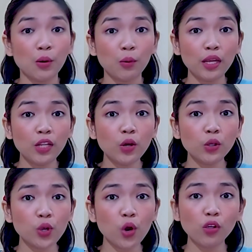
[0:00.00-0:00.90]
We
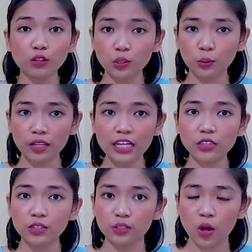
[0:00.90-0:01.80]
don't go usually
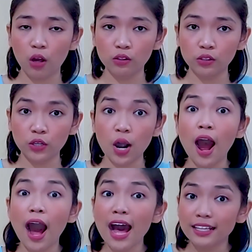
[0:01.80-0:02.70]
to the doctor
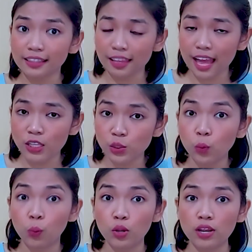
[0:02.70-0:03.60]
unless
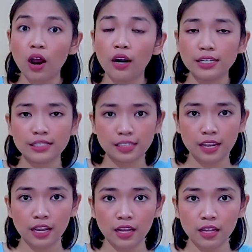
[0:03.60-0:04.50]
we are
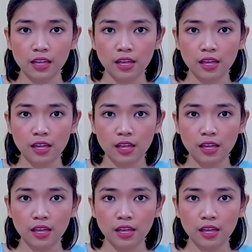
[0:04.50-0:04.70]
sick.